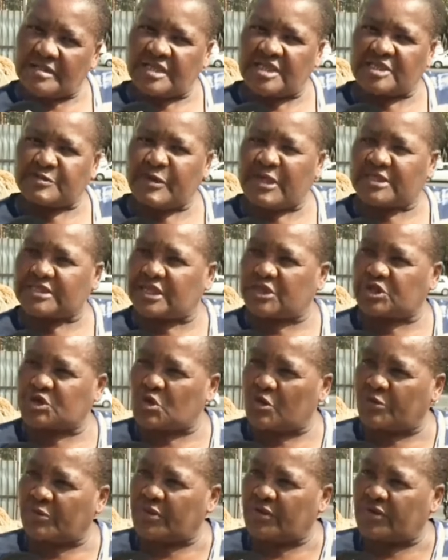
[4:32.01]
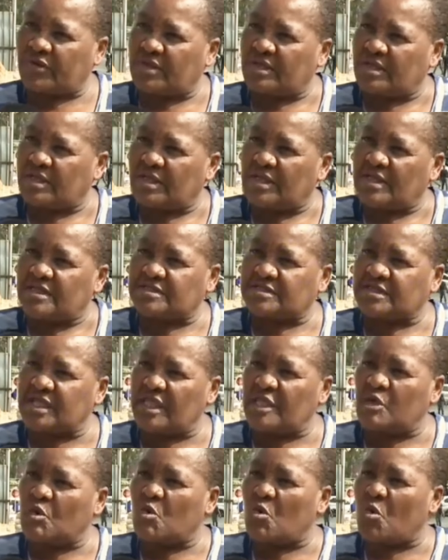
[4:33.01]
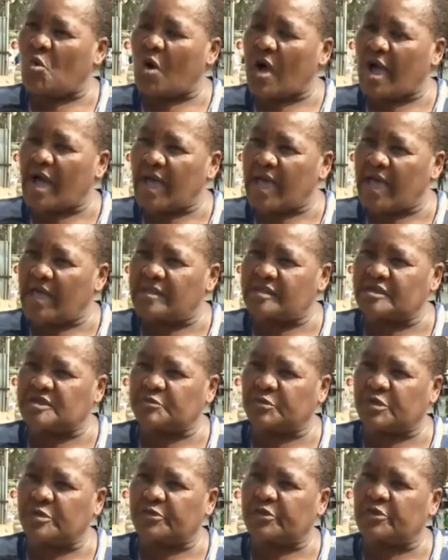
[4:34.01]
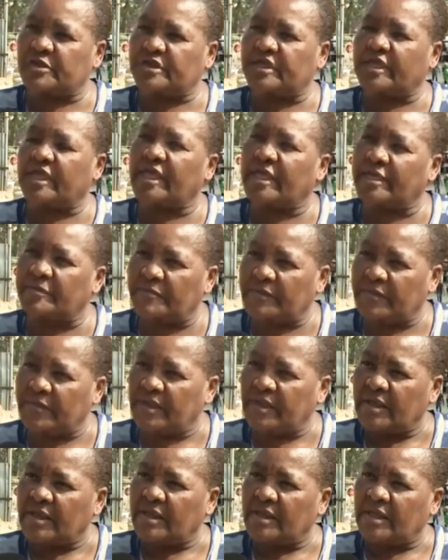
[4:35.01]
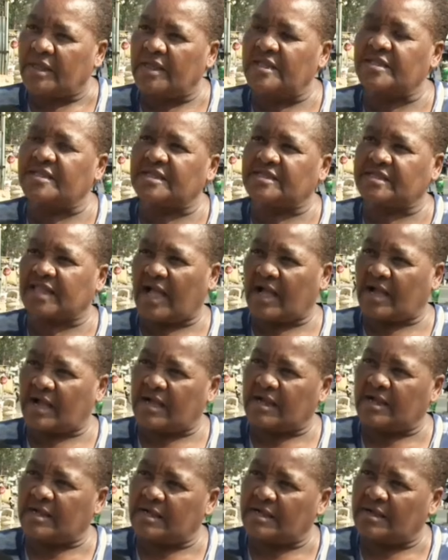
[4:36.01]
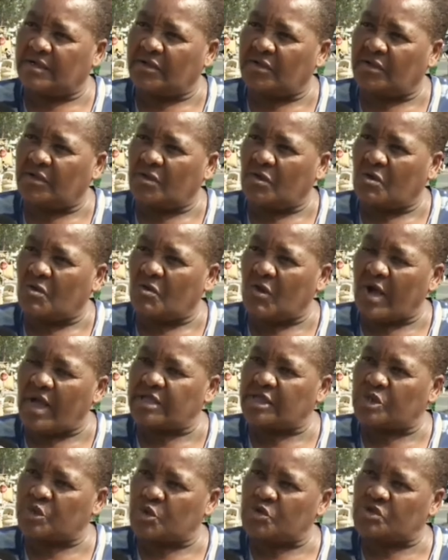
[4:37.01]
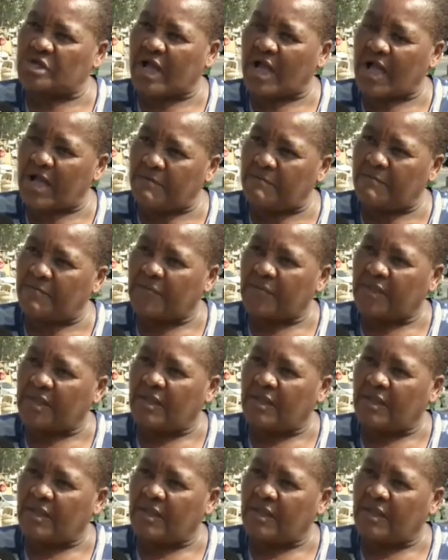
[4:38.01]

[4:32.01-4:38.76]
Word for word: the spaza shop saying why these people came in the dark, why they don't come